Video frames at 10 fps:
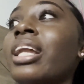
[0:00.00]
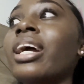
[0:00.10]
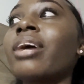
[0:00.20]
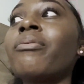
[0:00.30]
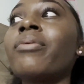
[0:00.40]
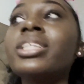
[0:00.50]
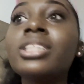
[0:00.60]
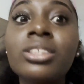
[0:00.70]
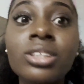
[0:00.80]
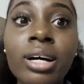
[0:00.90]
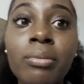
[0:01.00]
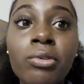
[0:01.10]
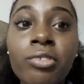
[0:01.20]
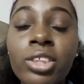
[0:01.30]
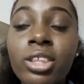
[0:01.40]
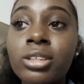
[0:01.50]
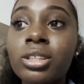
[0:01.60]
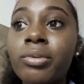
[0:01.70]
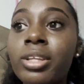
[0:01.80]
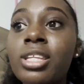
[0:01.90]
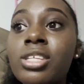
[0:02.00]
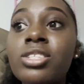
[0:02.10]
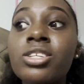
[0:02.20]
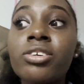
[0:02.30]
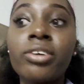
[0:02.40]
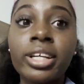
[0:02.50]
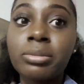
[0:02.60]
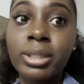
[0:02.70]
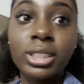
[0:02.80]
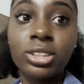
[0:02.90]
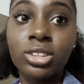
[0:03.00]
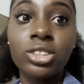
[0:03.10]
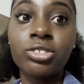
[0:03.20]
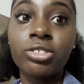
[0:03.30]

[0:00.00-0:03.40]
Like, I went into that movie theater with zero expectations